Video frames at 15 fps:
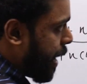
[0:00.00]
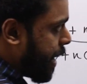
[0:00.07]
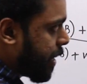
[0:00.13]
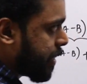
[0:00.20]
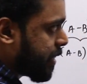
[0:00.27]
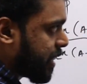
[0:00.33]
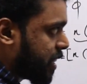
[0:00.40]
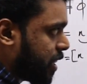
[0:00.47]
a
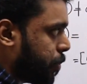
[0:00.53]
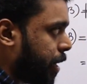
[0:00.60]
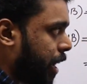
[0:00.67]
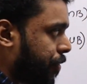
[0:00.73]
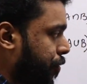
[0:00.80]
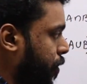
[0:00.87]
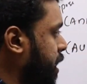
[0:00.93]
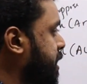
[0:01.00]
intersection b
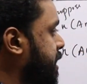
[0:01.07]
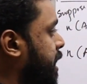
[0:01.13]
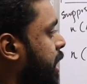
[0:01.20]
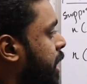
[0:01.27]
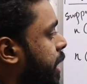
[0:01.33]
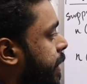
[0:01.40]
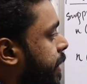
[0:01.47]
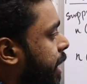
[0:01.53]
at first.
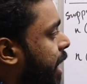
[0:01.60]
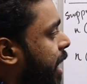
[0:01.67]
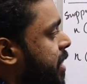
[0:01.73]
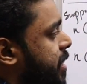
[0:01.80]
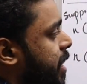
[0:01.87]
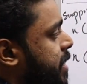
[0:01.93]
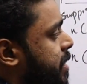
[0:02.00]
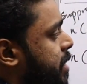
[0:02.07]
Then
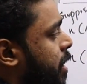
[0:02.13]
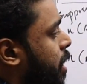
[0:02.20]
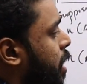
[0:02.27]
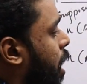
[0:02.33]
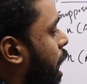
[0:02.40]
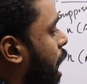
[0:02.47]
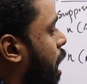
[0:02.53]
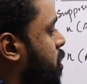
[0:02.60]
I just
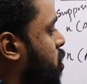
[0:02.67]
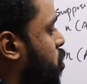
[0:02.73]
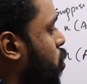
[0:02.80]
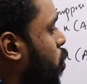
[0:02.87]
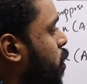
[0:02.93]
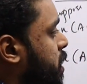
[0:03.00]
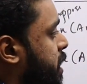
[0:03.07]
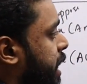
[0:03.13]

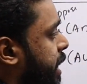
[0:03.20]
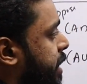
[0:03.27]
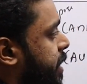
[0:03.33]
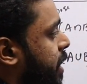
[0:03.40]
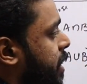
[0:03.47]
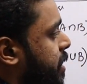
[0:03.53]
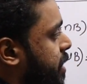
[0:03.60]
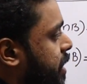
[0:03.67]

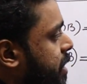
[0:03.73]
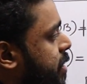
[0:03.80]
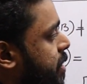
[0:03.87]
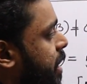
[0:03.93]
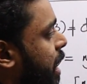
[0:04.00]
associated this